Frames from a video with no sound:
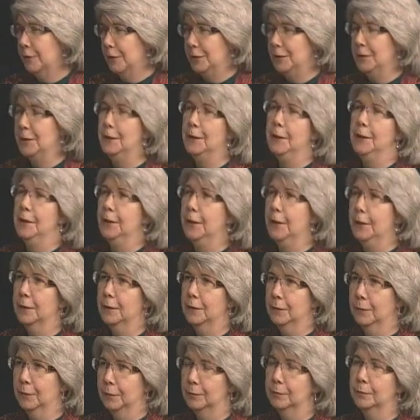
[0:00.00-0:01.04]
4
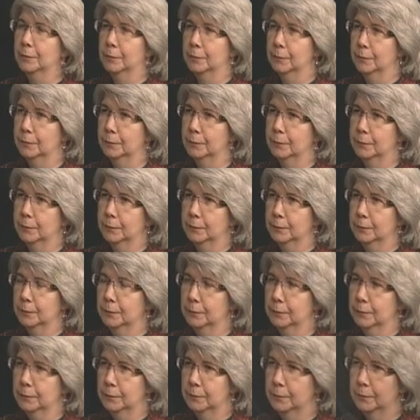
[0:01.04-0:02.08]
years. 4 years.
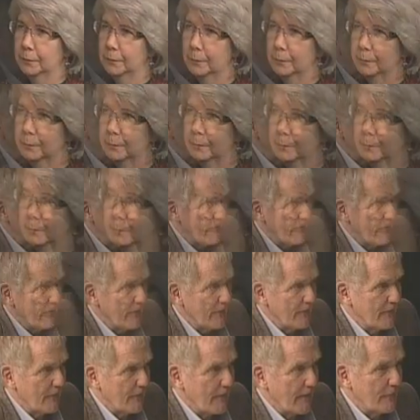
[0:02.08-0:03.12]
Okay.
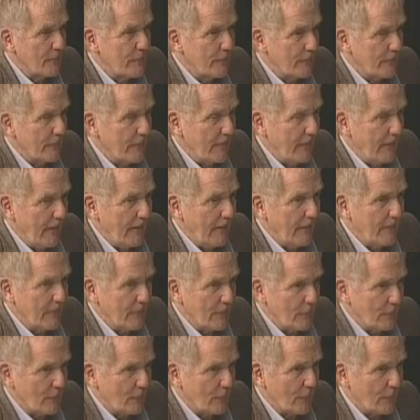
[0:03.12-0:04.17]
Life in the
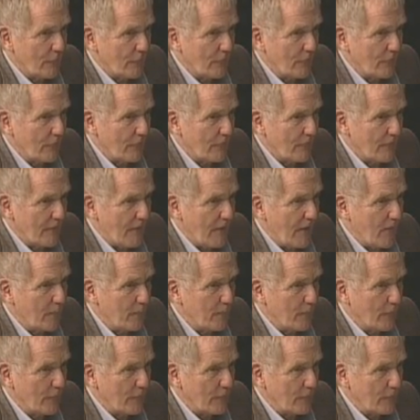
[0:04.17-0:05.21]
80s. Of course, now
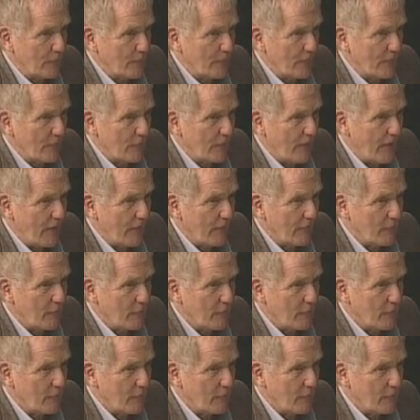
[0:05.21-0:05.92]
books are much higher